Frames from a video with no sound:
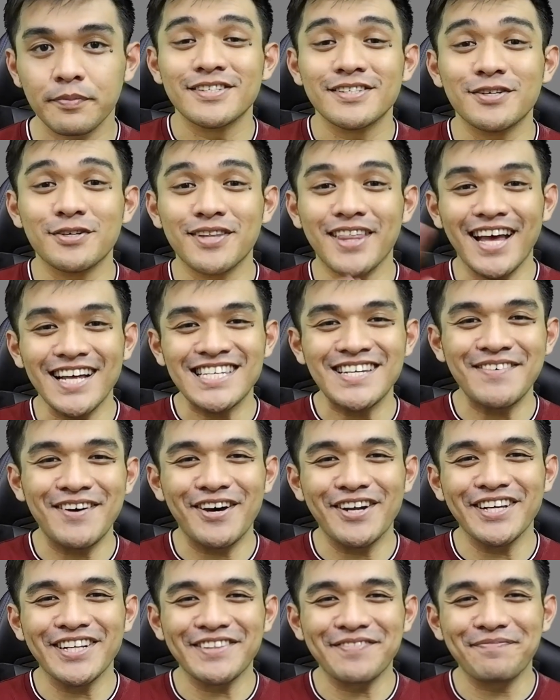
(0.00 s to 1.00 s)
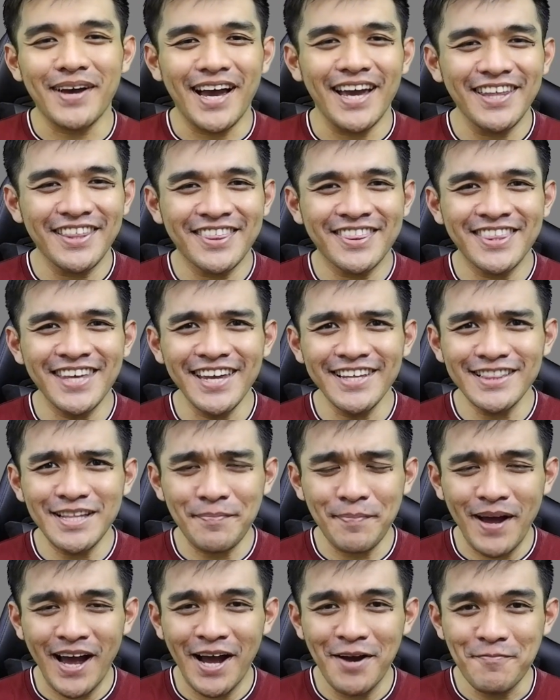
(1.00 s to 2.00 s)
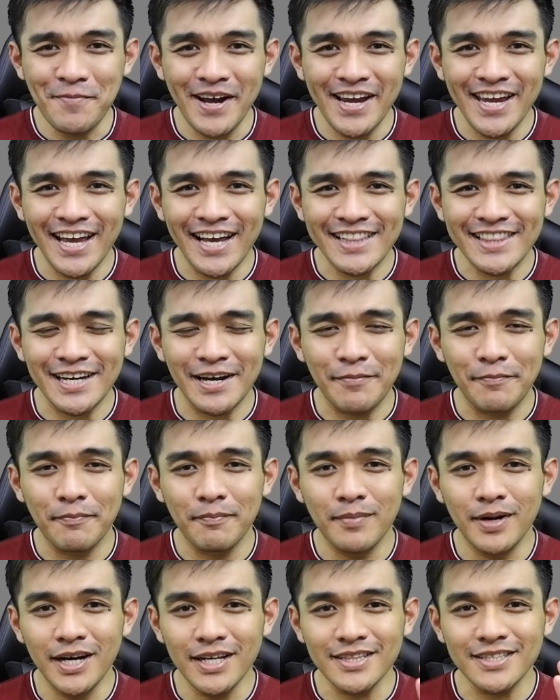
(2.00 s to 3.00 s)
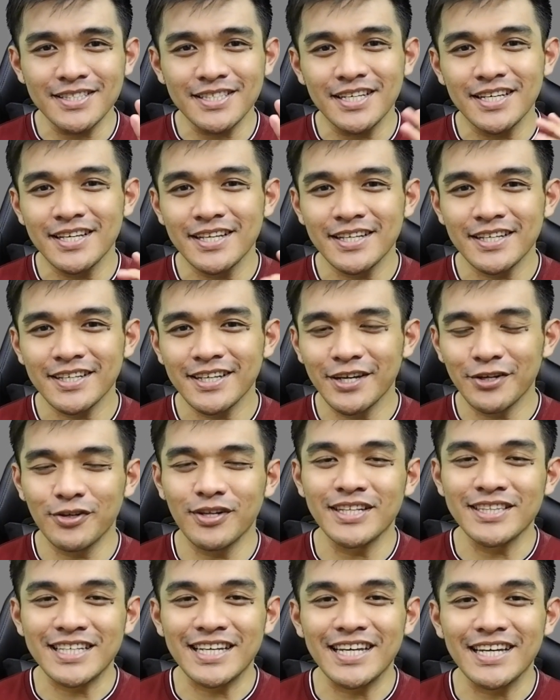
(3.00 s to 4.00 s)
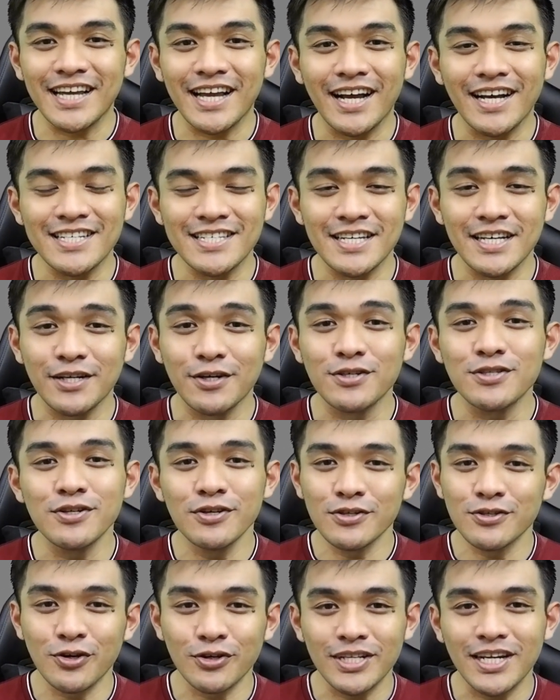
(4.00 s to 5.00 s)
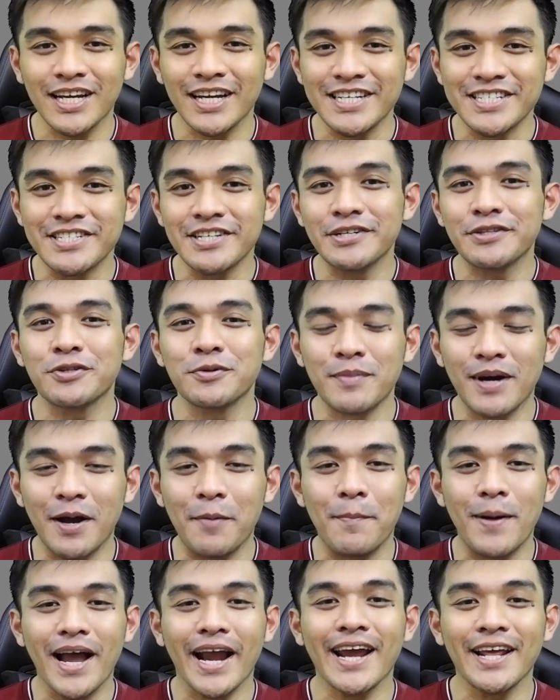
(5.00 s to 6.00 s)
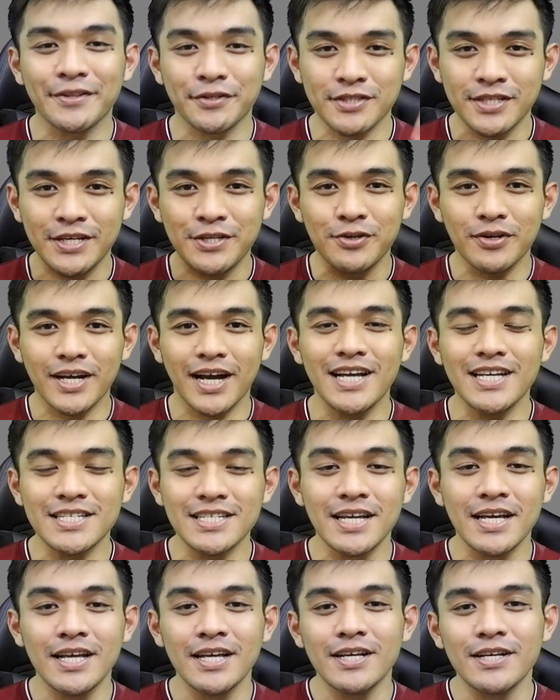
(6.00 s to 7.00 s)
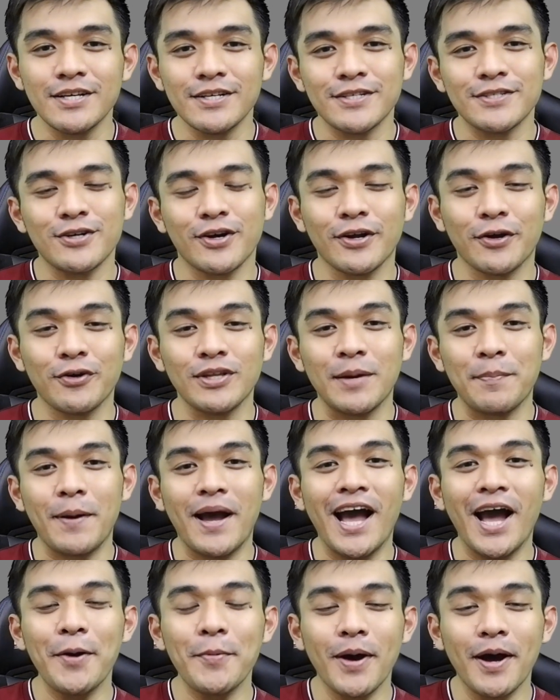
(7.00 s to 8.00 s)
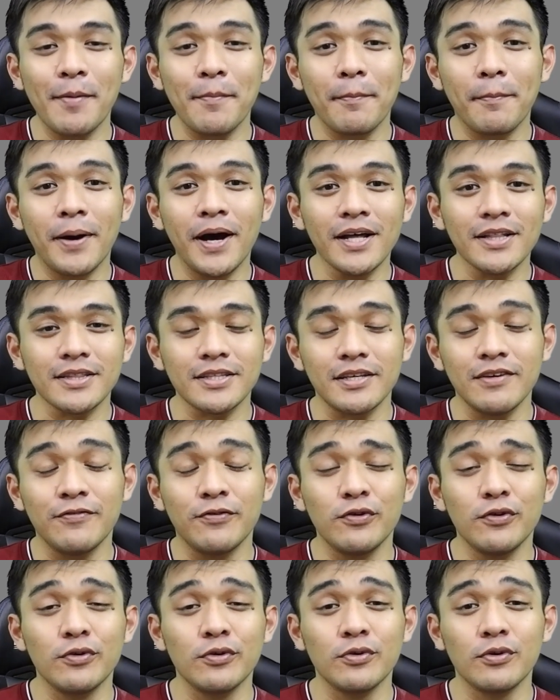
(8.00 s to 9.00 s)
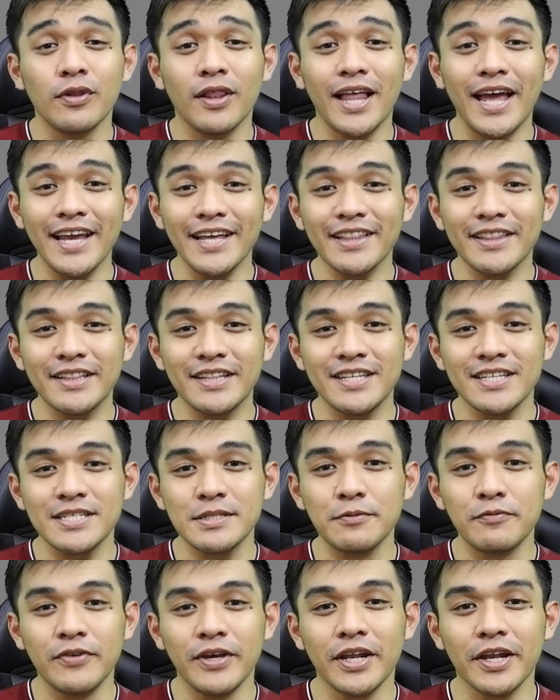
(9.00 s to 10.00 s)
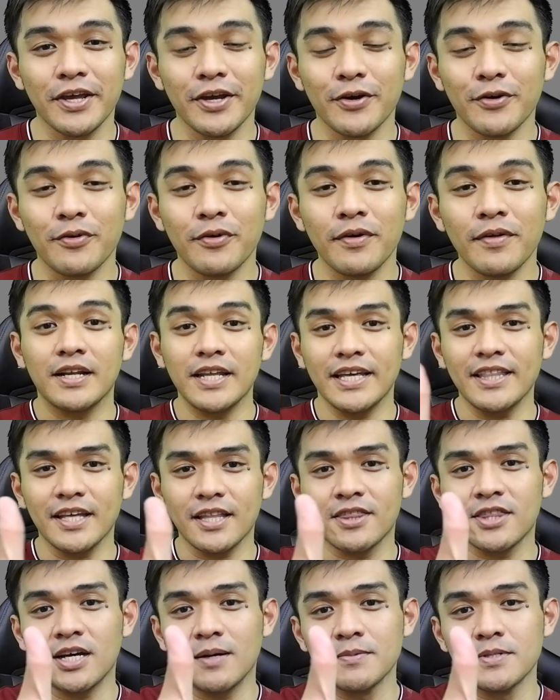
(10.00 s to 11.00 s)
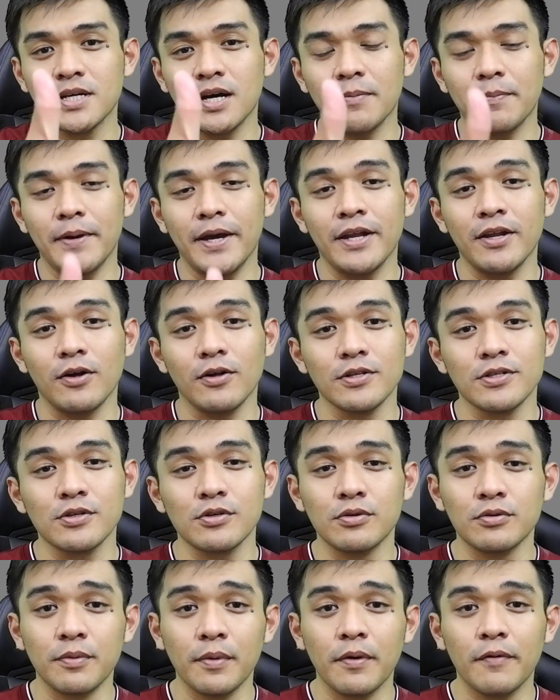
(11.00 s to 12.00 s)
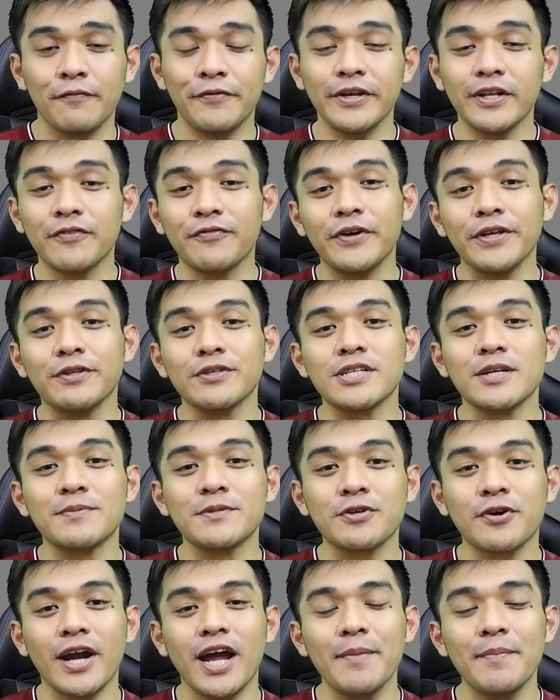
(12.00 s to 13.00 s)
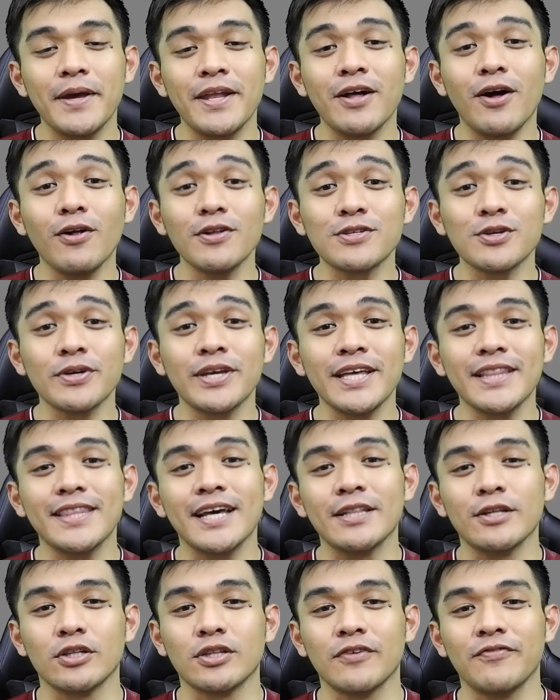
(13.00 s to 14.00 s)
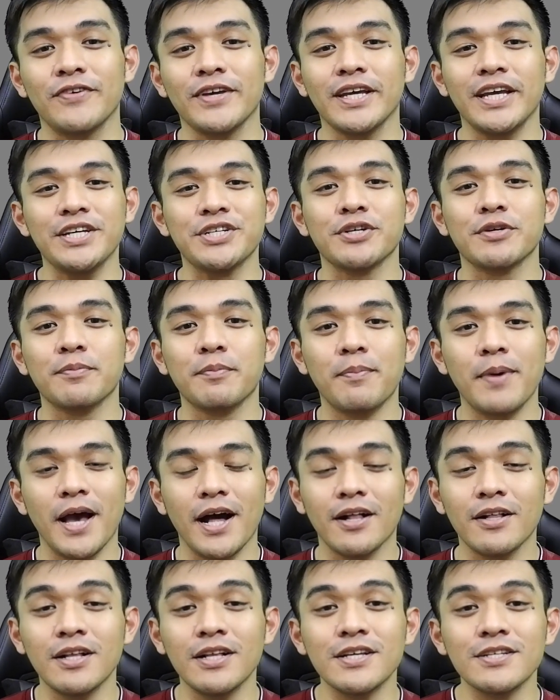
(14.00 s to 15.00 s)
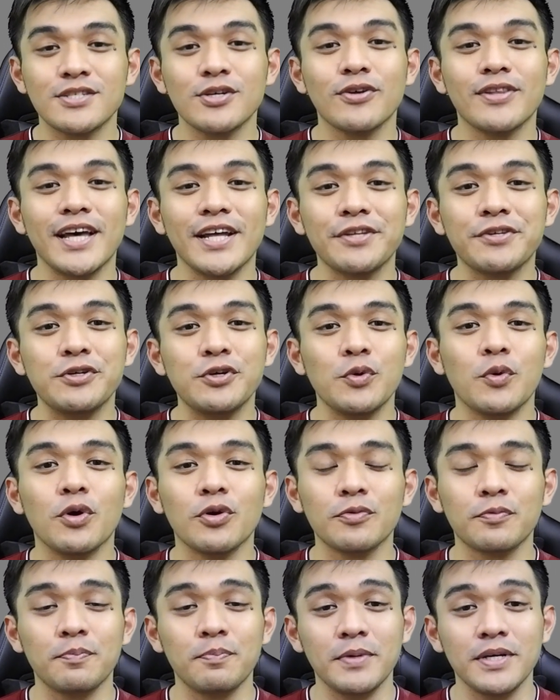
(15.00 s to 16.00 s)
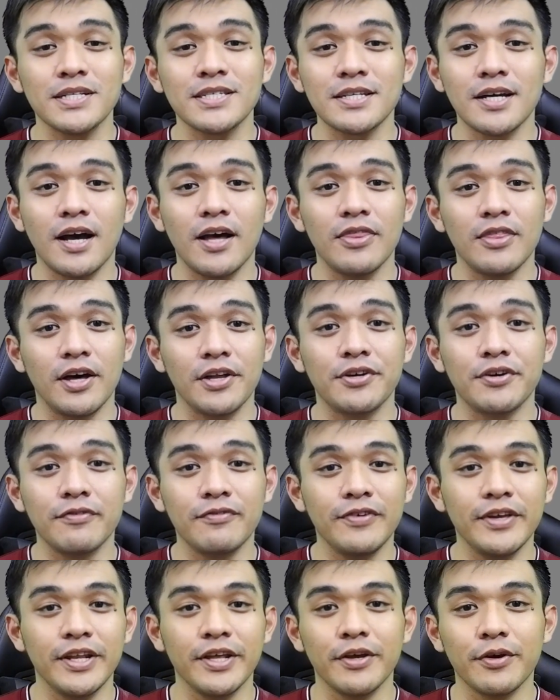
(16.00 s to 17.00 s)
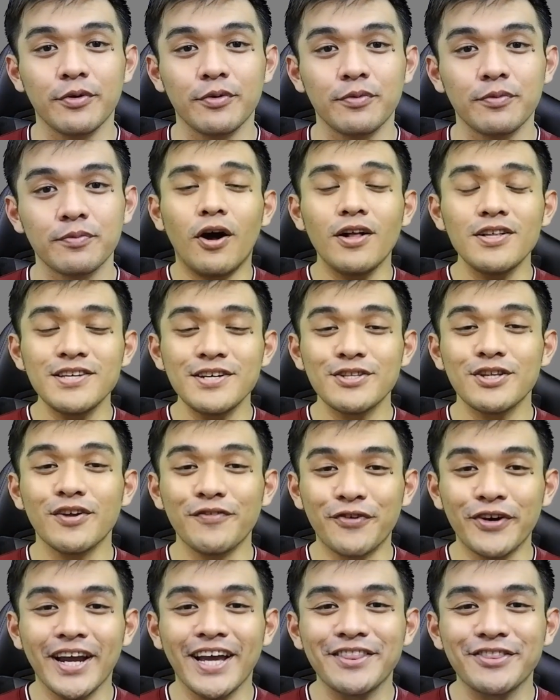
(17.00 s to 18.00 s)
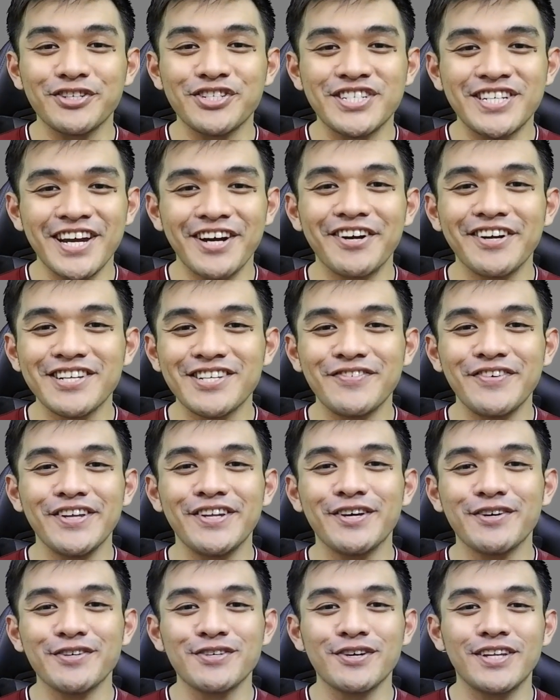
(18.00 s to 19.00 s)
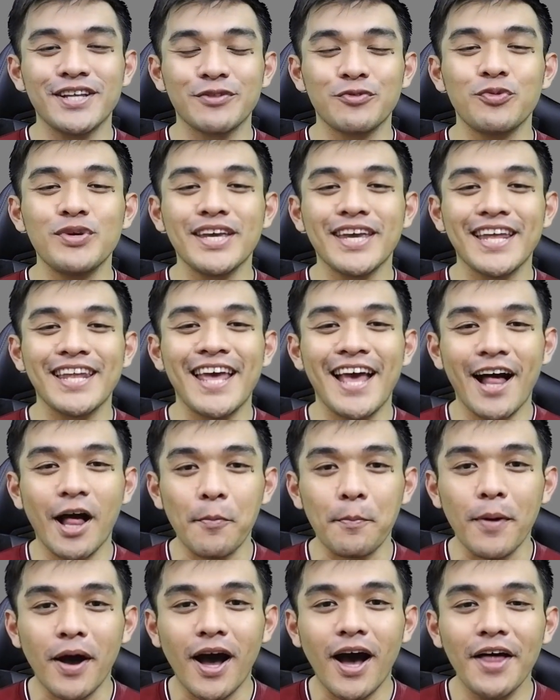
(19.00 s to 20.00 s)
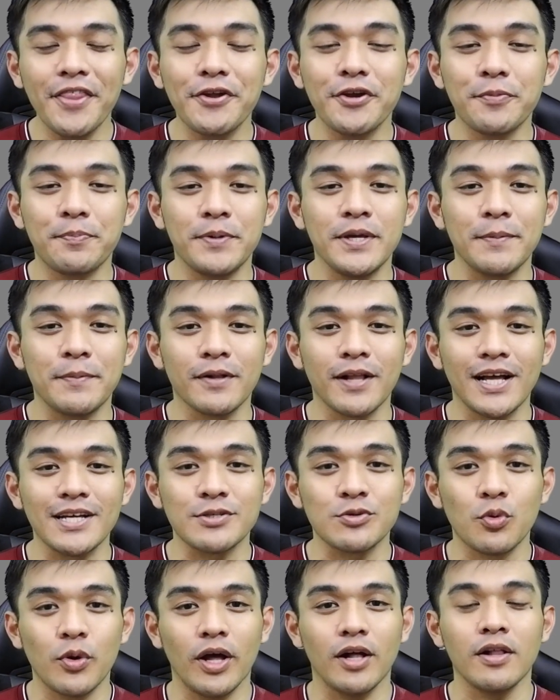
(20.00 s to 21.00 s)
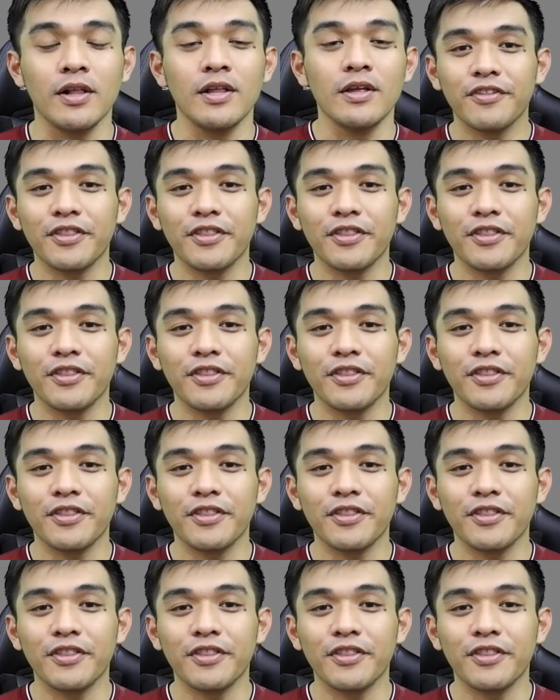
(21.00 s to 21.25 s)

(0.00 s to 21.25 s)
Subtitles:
So that's about it. I think napahaba yata, but ganun lang talaga kasi gusto ko talaga i-share itong mga bagay na to sa inyo guys. Sorry ko napahaba, but if you like this video, click that thumbs up and also feel free to subscribe and also hit that notification bell so that you won't miss another video. Also, don't forget to share this video so that we can help other people as well.